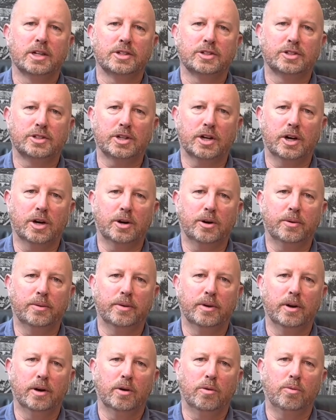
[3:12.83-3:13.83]

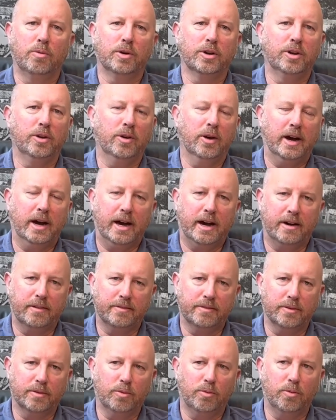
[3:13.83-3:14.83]
So what do you have?